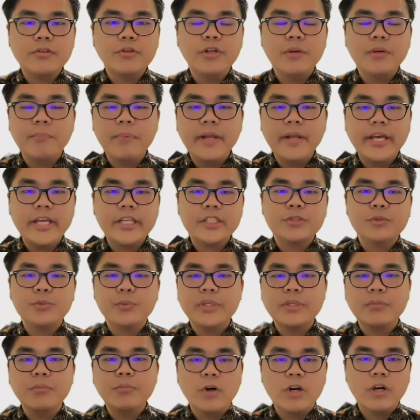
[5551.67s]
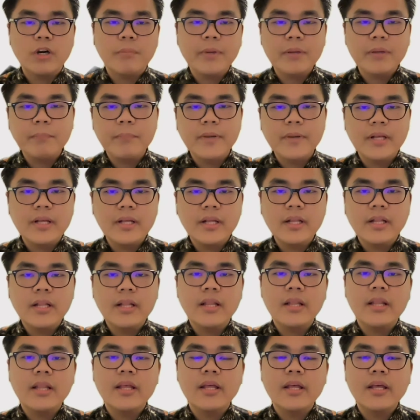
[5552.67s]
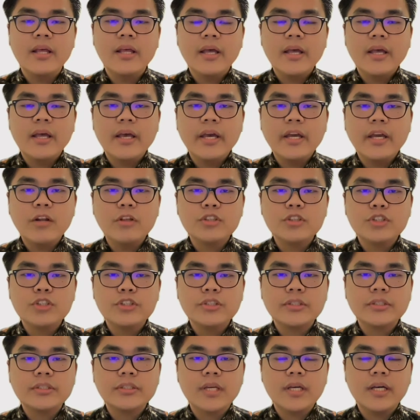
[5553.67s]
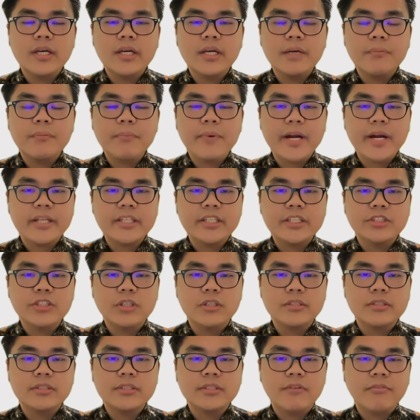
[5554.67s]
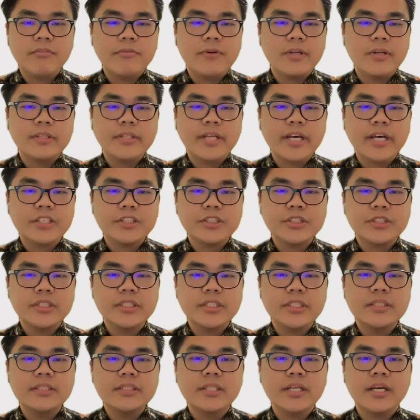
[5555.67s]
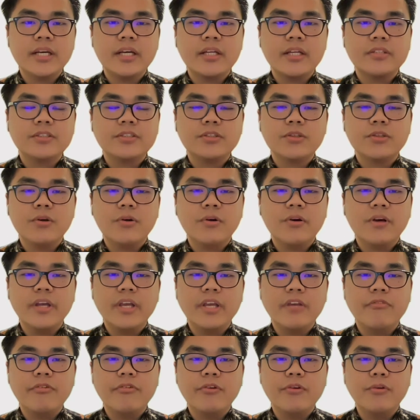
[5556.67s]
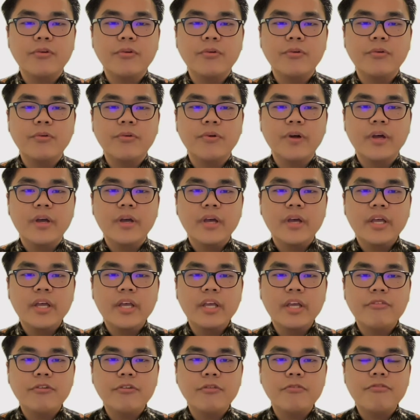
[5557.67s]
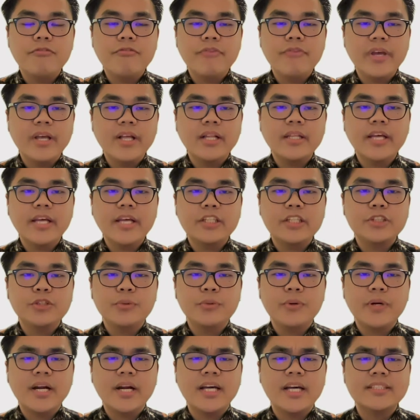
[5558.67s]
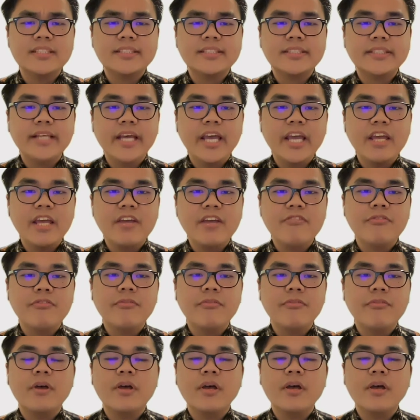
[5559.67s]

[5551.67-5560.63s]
to the place with more people, and also practice your self-protection. And so if you feel that you are unsafe,